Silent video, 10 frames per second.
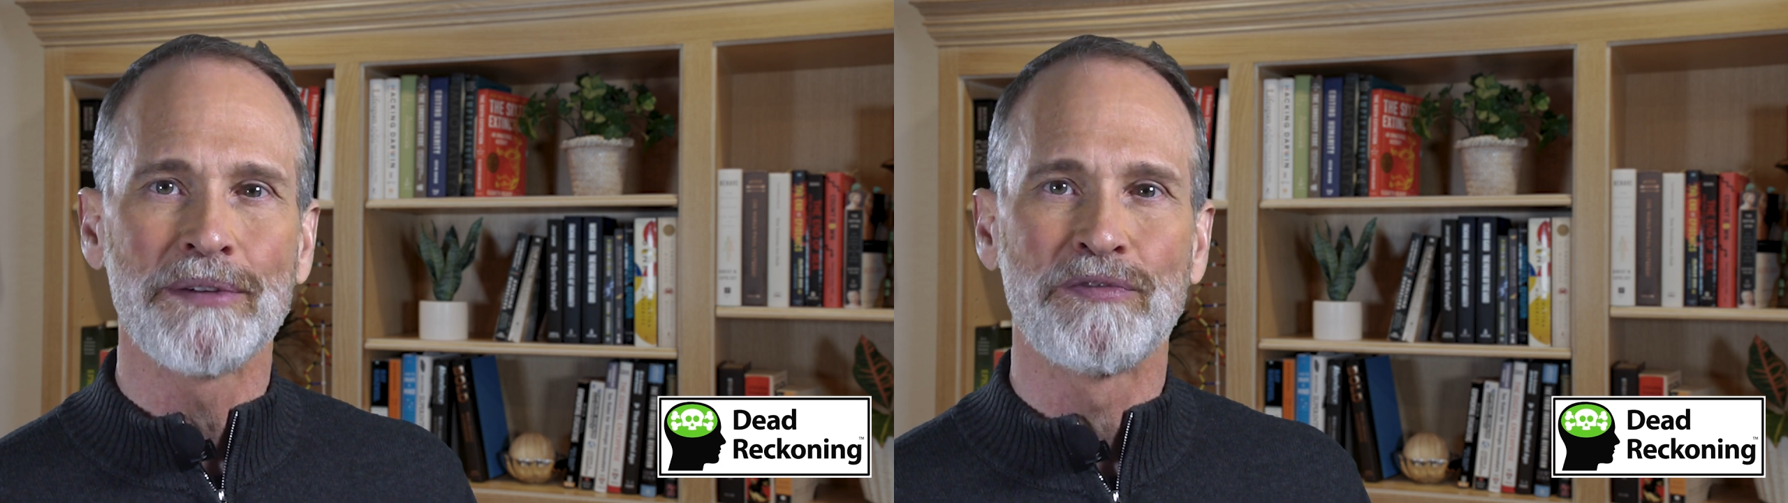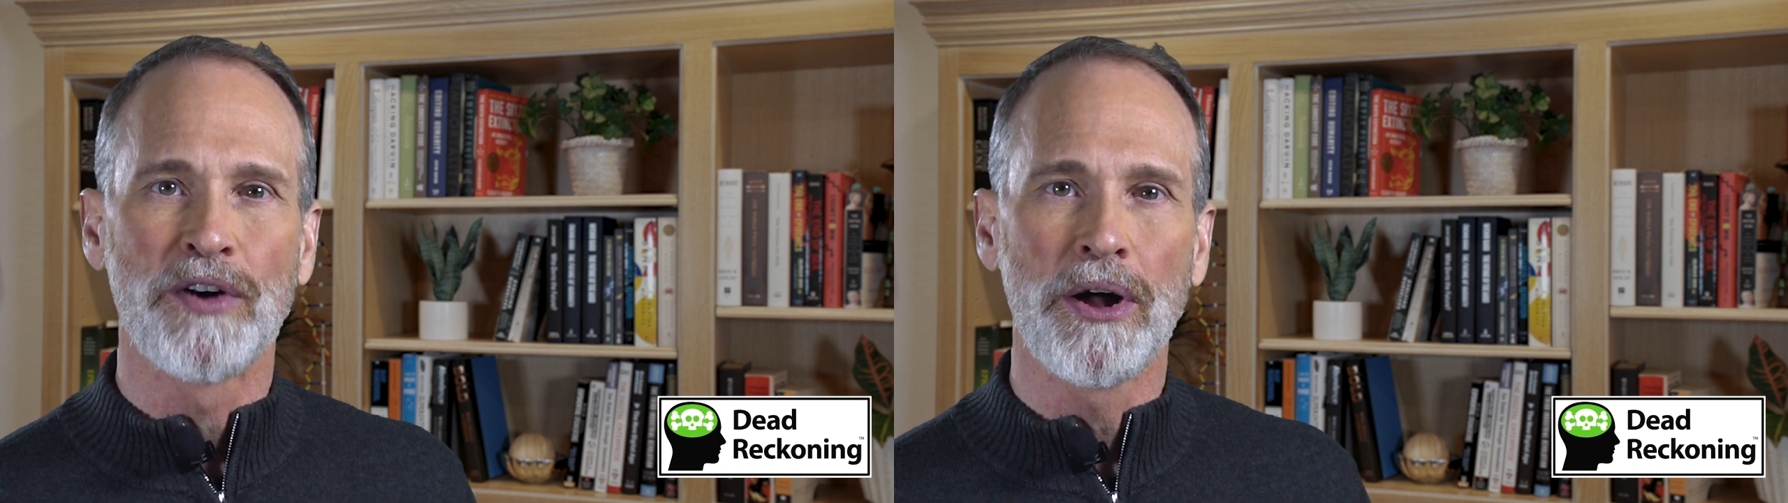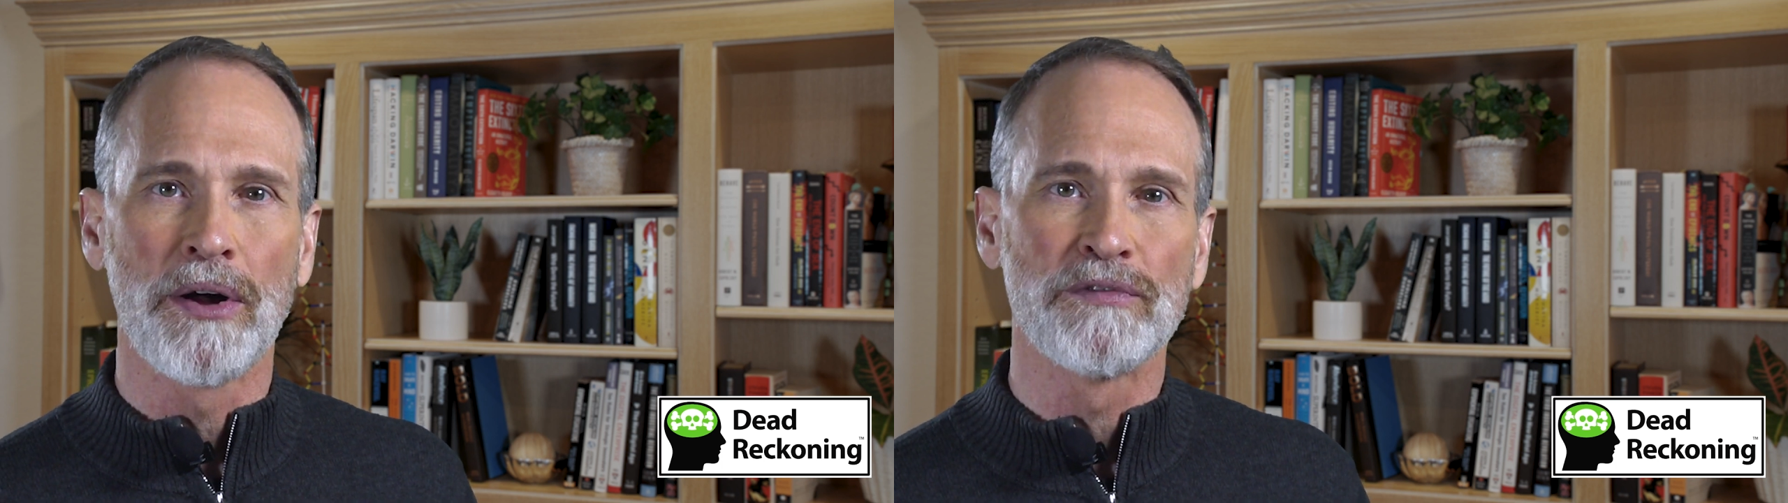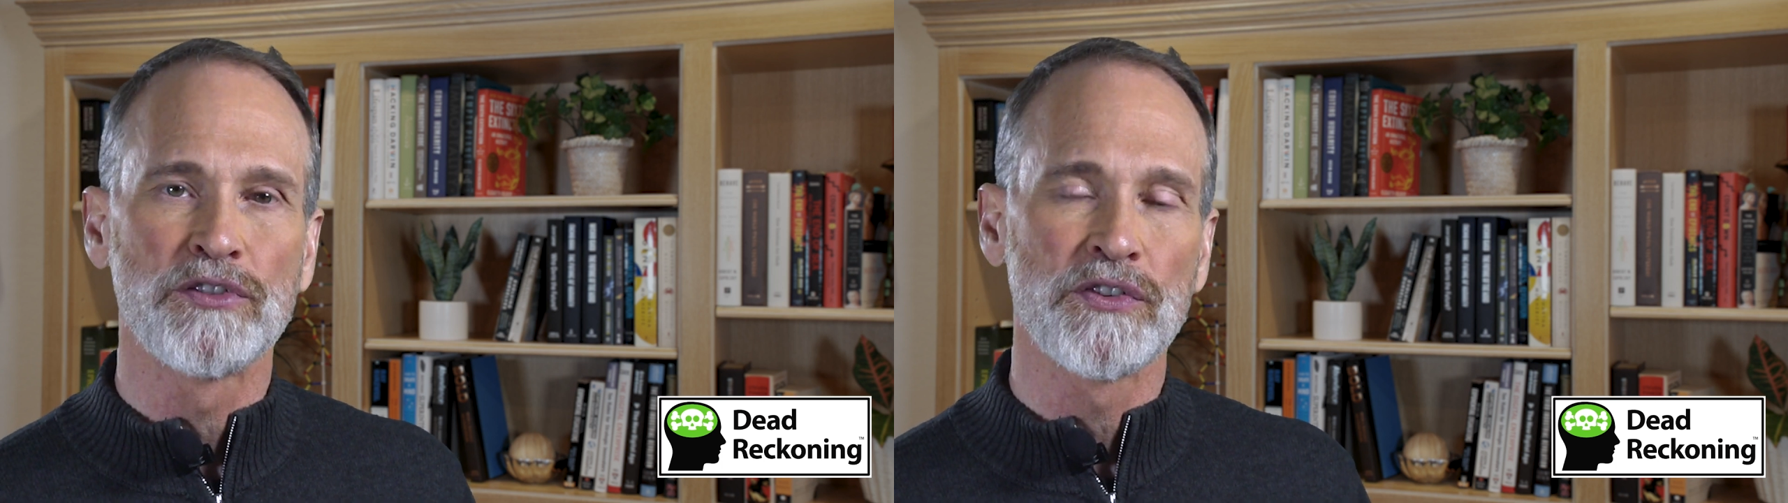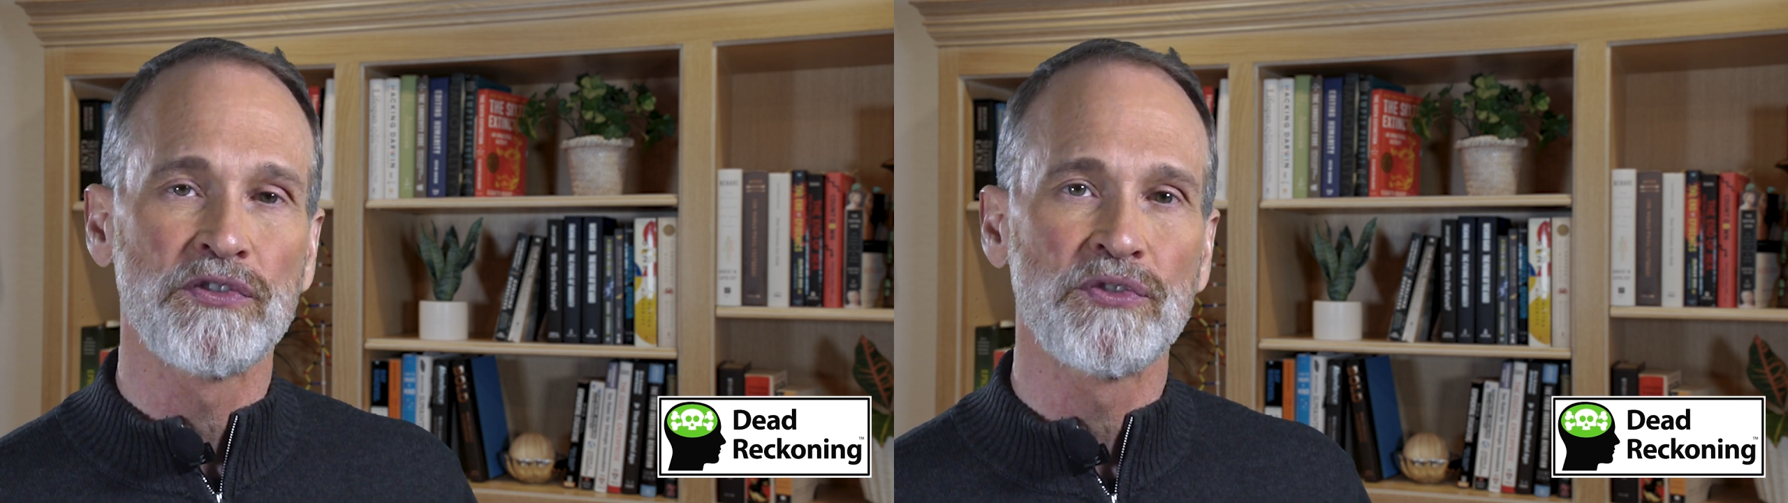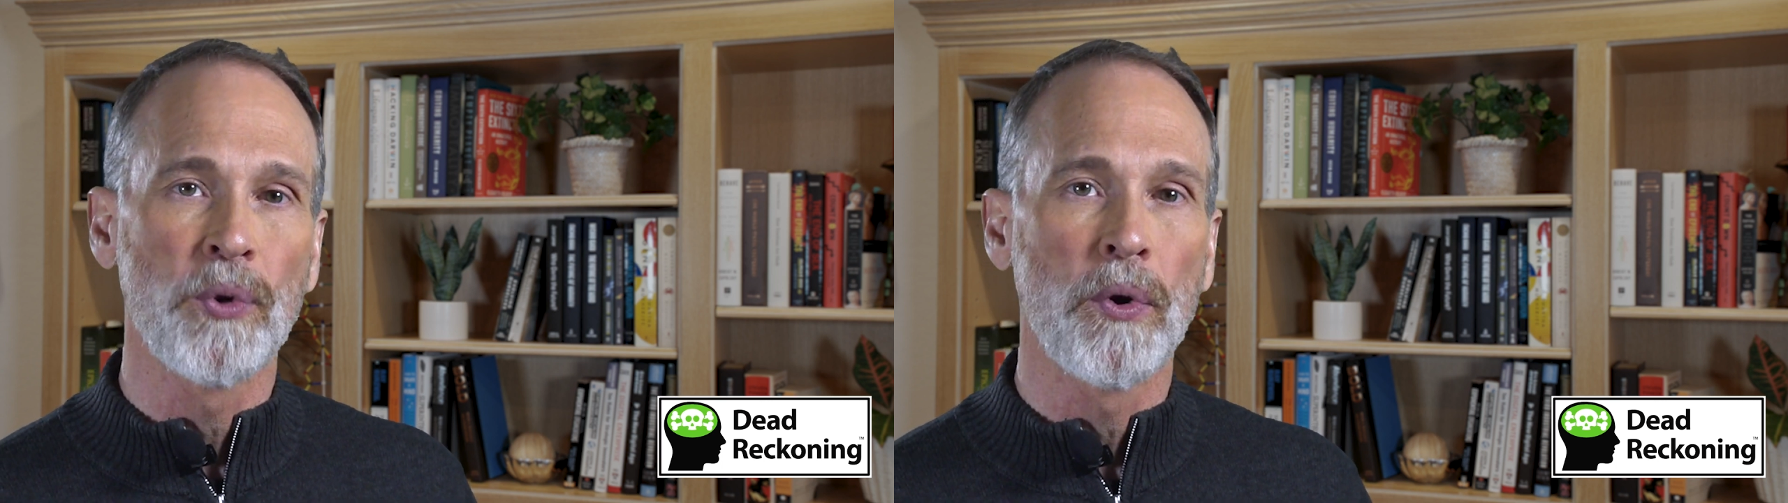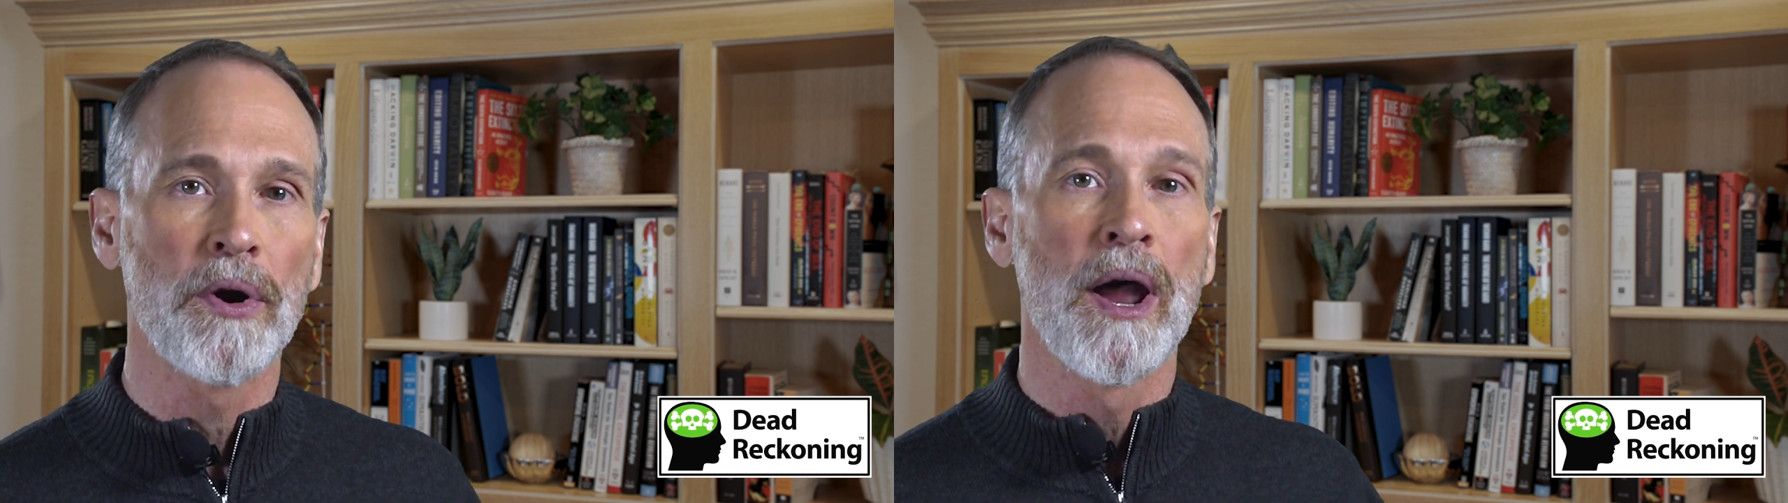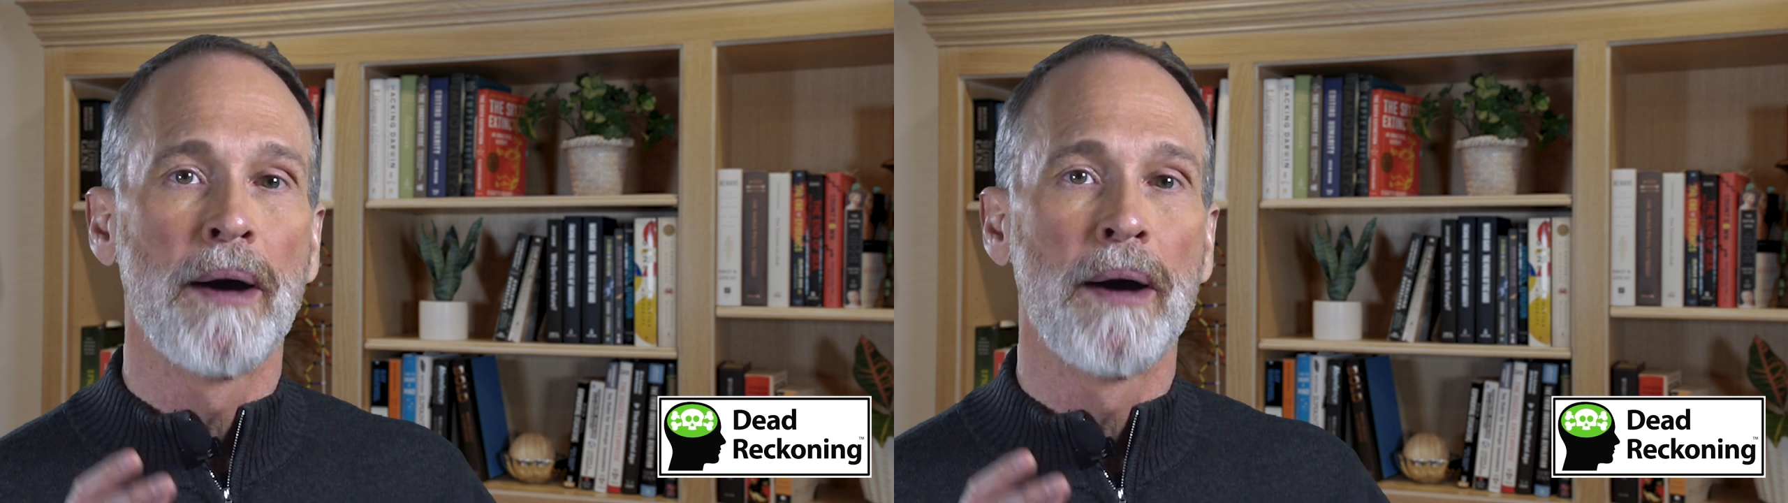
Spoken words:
evolved to store